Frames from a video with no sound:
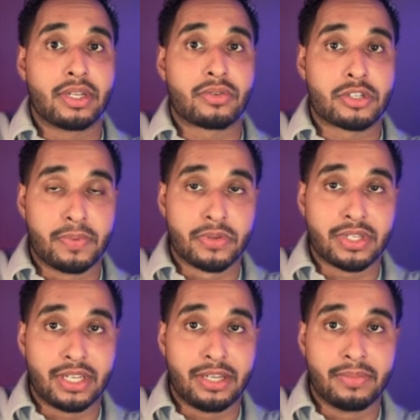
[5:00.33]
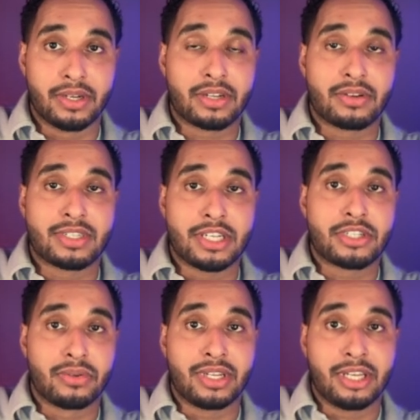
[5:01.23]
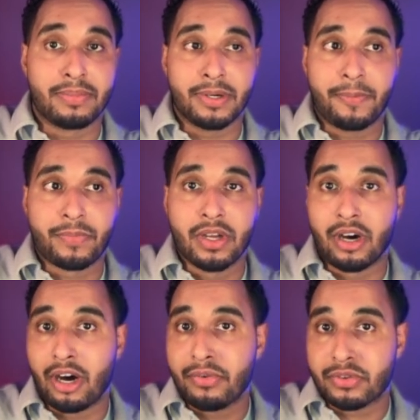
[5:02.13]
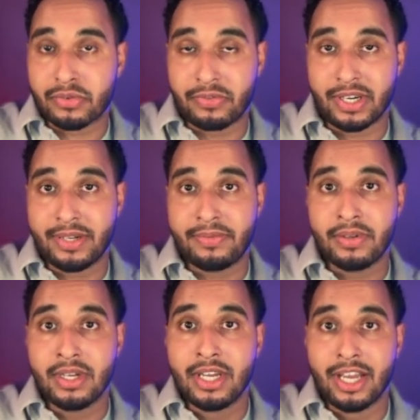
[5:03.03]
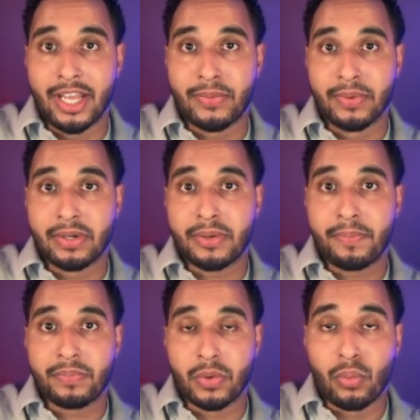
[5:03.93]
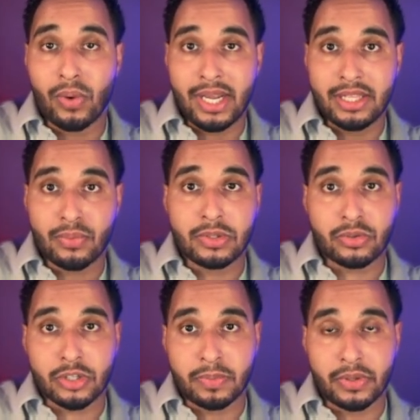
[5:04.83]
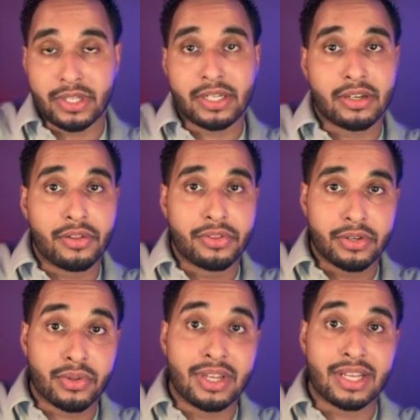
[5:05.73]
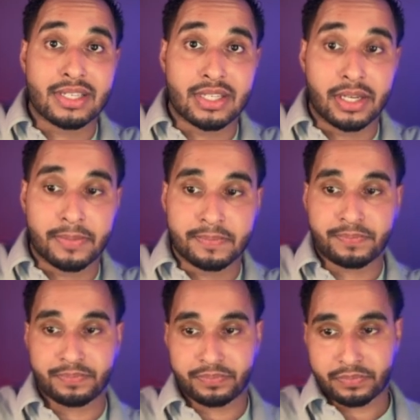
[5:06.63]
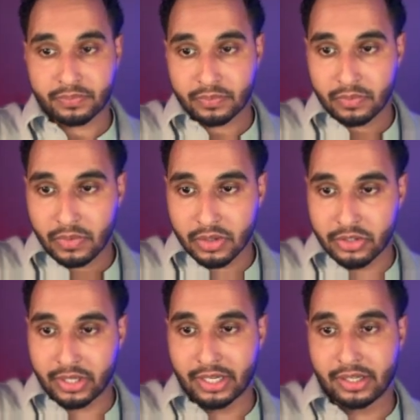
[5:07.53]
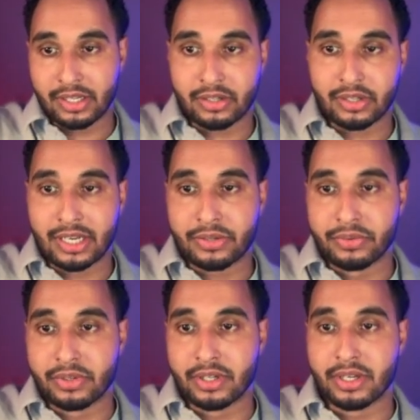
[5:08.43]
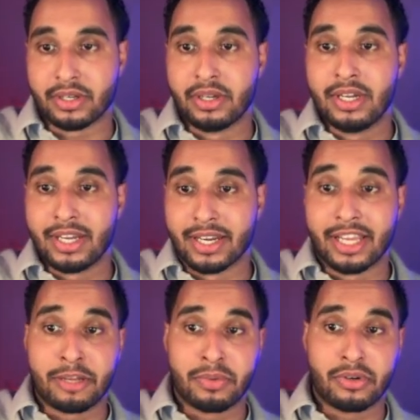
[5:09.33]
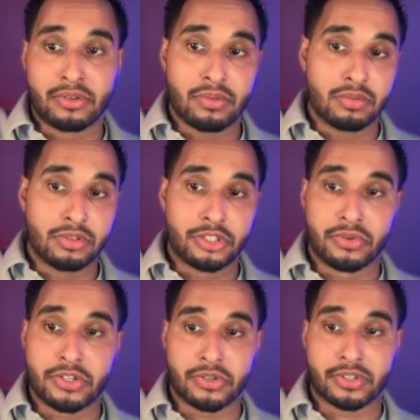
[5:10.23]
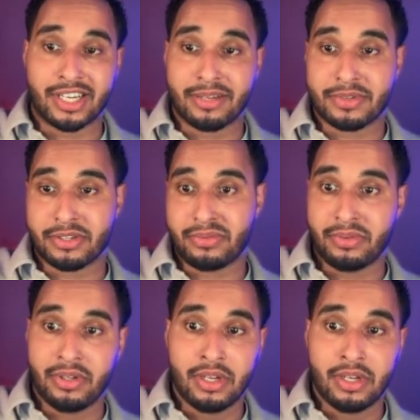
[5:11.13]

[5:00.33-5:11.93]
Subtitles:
responds an email, sends you an email after 5, it will wait with responding until the next day. So you can click on enabled, choose your time zone,